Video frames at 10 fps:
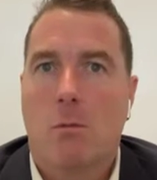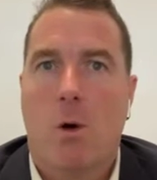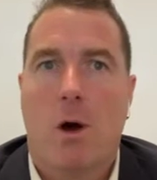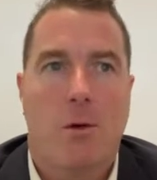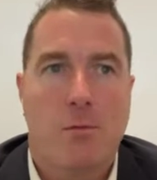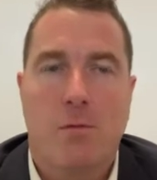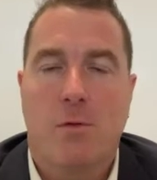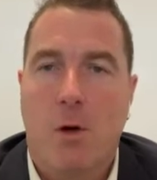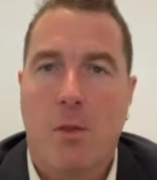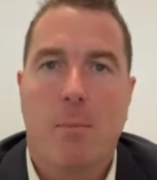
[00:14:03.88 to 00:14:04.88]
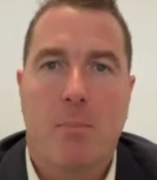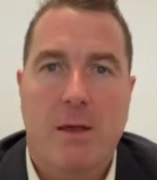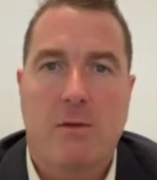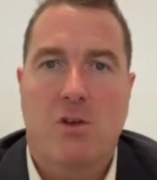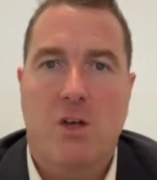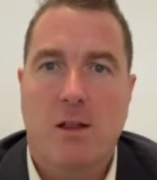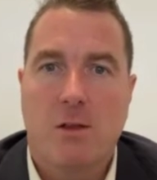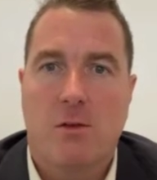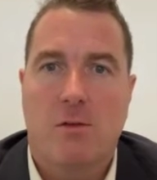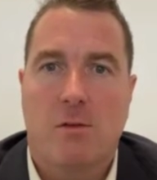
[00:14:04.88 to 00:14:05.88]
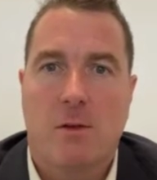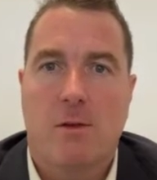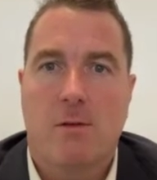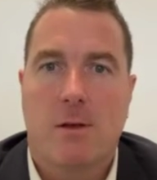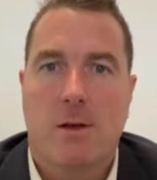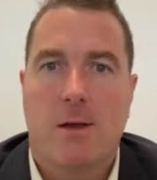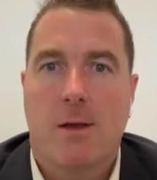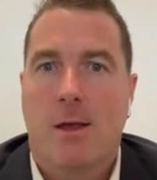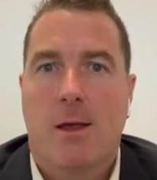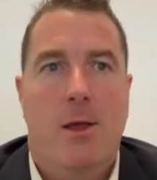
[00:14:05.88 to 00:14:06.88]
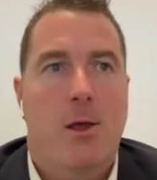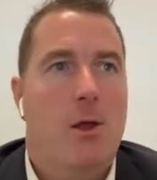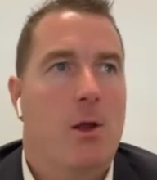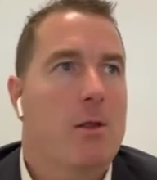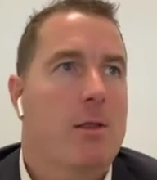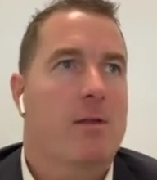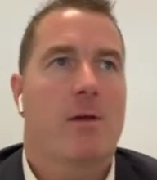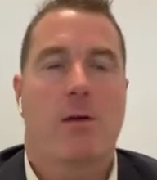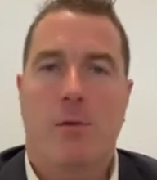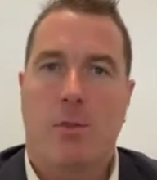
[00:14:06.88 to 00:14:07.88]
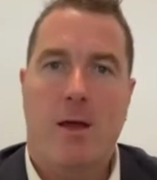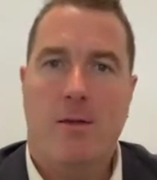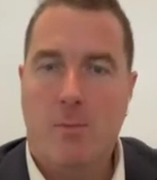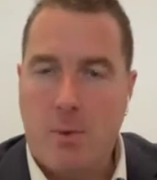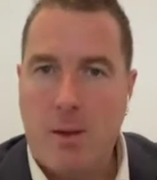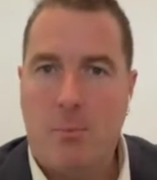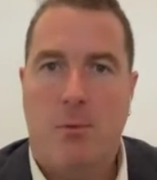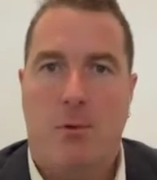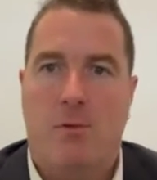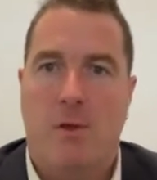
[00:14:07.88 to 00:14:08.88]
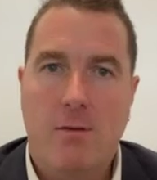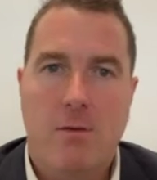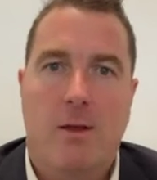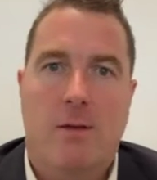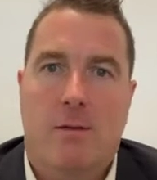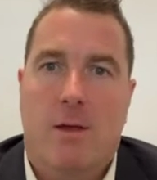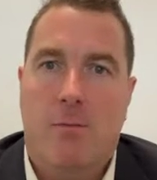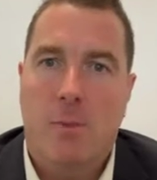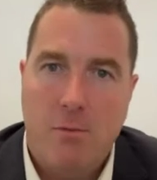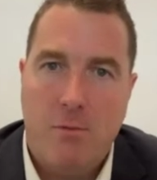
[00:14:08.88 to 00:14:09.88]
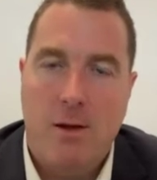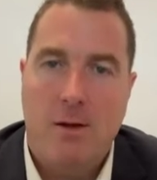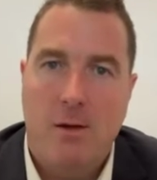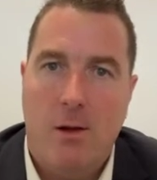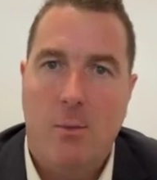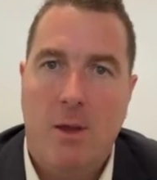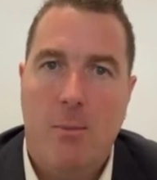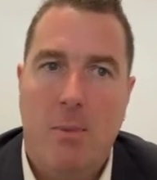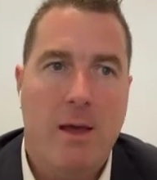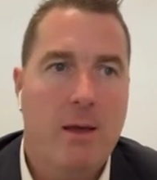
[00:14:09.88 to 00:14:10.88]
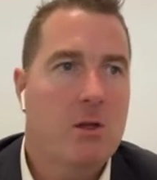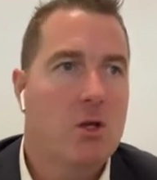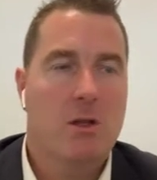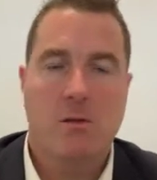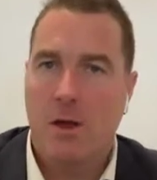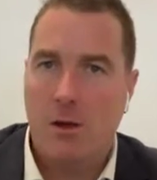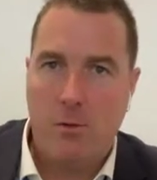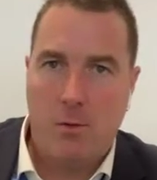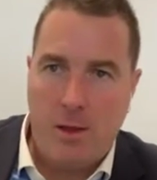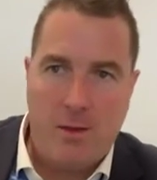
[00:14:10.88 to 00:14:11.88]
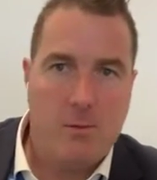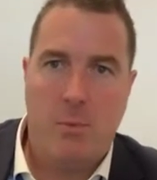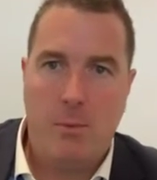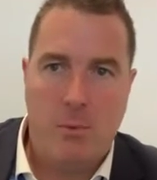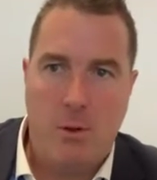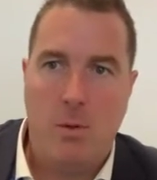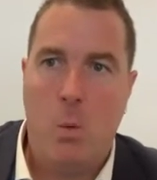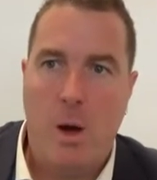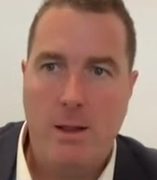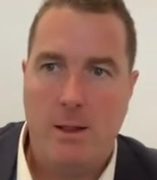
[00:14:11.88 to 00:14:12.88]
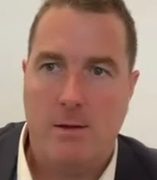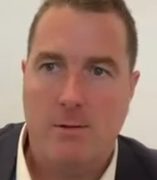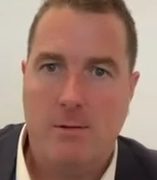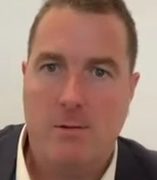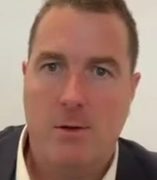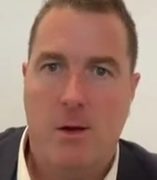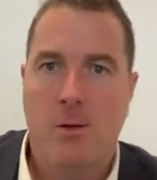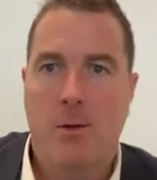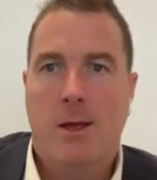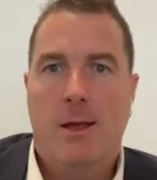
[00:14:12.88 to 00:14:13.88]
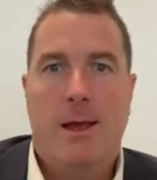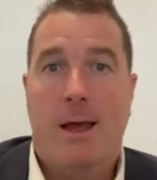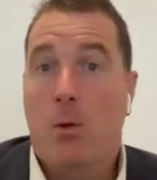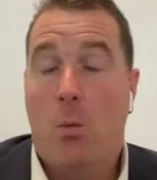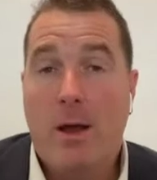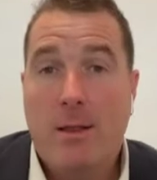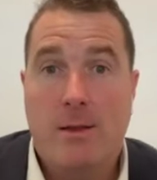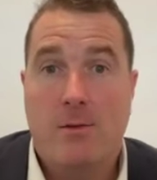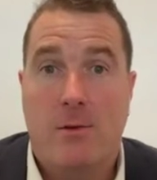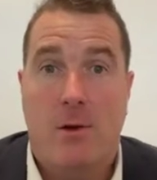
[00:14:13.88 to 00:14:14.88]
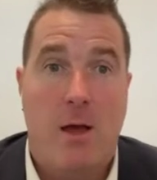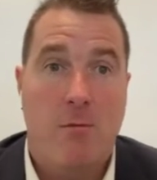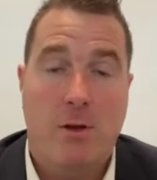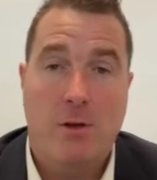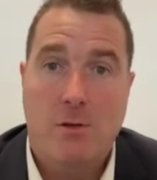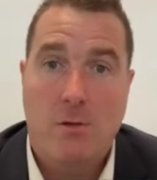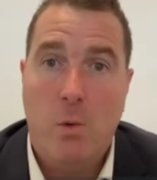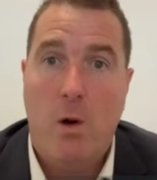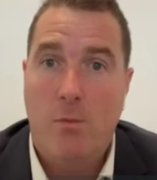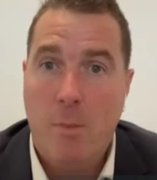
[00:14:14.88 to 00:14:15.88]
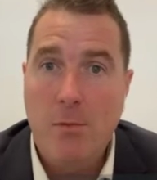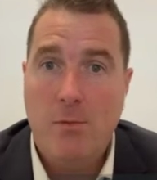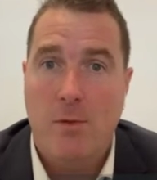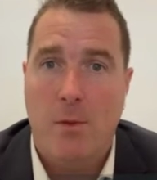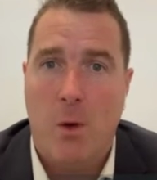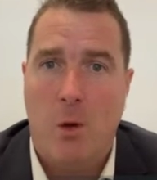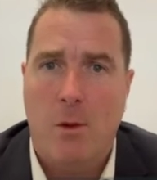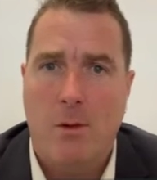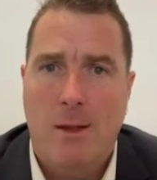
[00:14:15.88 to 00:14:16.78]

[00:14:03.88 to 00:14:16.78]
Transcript: one of, if not the biggest challenges, that, there's 100,000 people receiving government funded home care package. There's 100,000 people on the wait list. So, and the wait list on average is 12 months at the moment.